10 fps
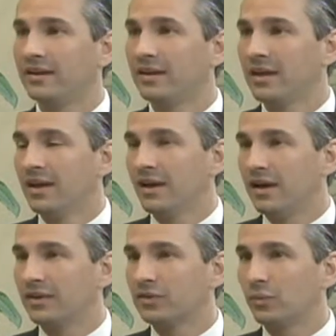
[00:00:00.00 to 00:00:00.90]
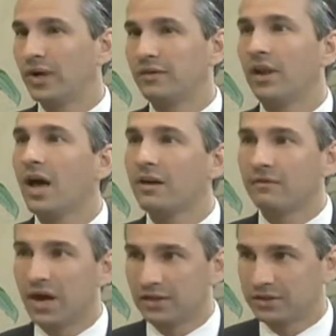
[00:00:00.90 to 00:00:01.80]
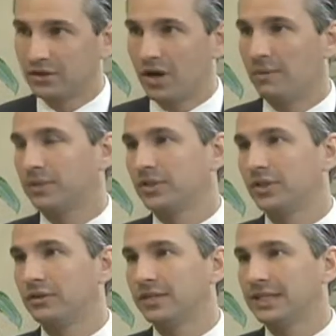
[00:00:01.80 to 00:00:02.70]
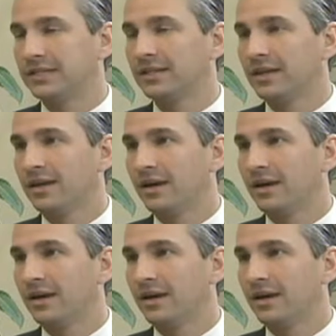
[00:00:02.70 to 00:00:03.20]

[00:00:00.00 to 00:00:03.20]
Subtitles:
And so we have a lot of volunteer opportunities